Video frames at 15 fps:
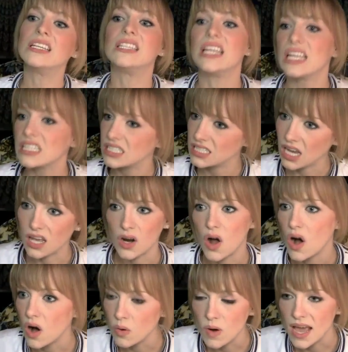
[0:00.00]
dance down a
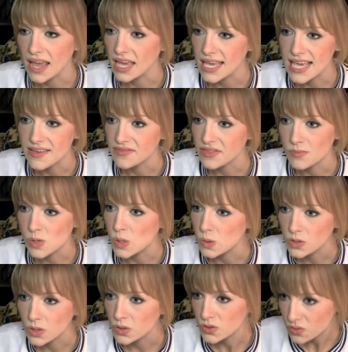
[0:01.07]
hallway if the
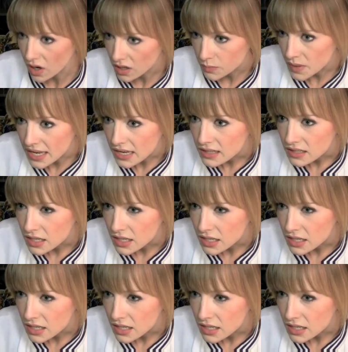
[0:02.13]
mood so struck me.